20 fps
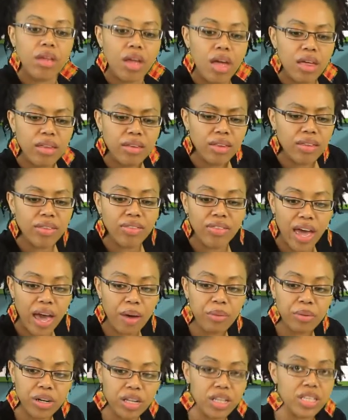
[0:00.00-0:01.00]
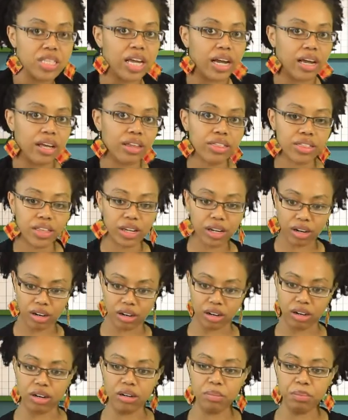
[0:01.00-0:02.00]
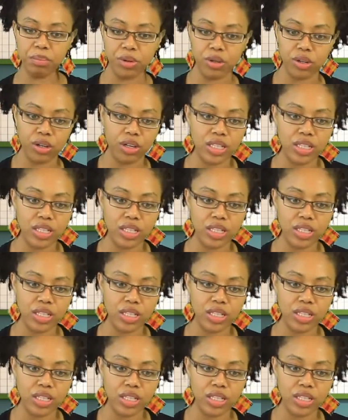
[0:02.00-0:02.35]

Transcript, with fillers: And that one is like a thicker book.